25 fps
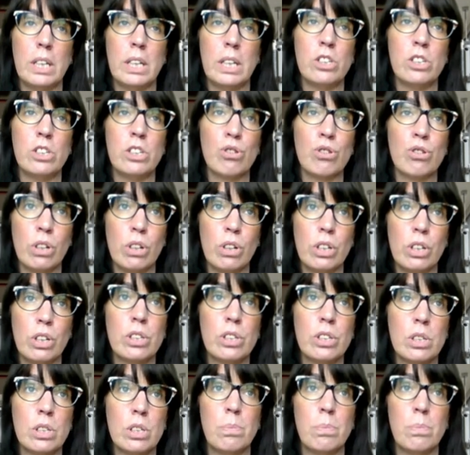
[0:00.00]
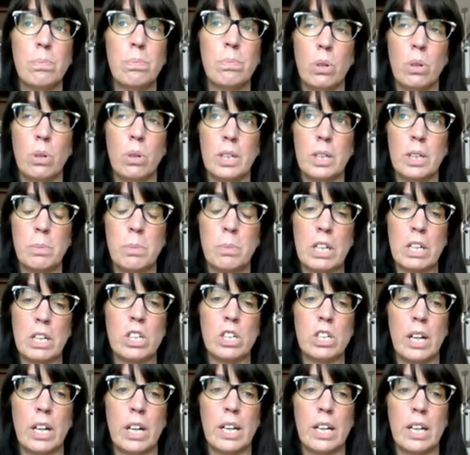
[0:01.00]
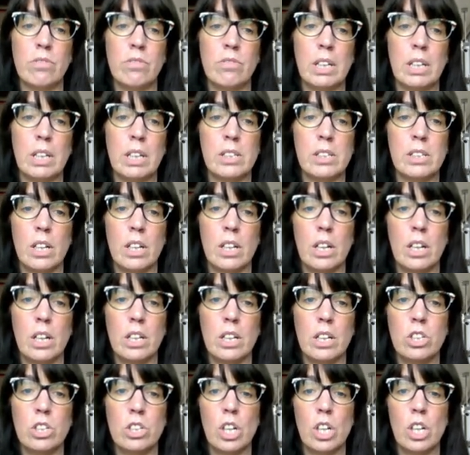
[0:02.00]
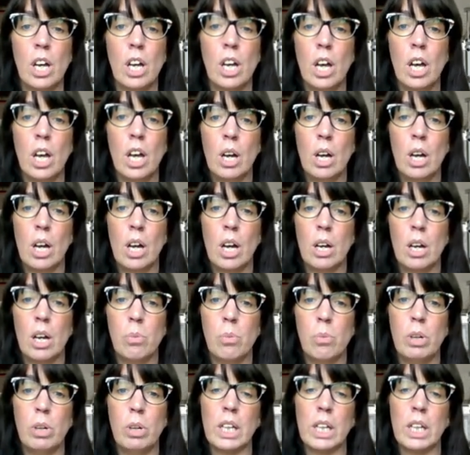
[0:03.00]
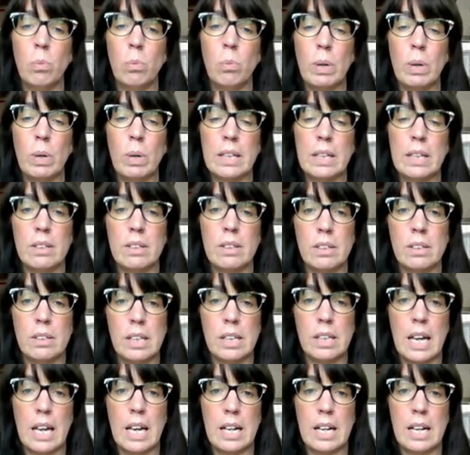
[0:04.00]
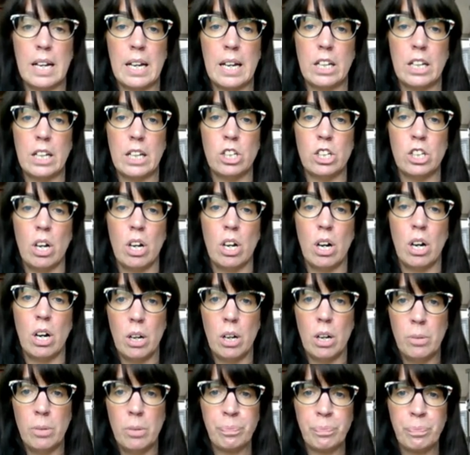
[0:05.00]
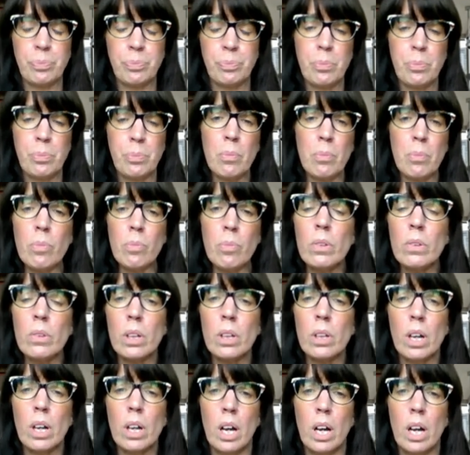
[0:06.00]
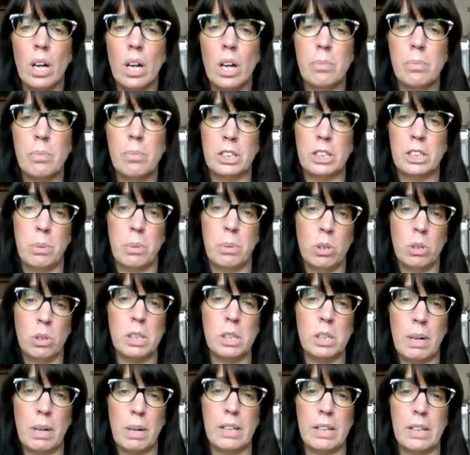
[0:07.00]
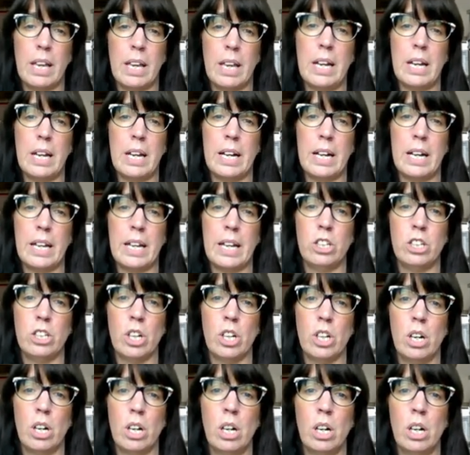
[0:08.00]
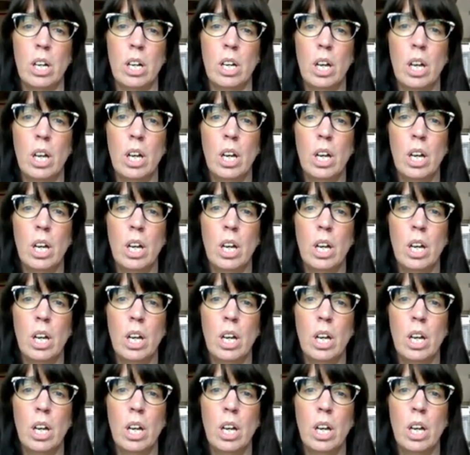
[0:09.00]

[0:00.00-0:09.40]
only as a trust, but especially in research. Working with the NIHR and supported by the NIHR,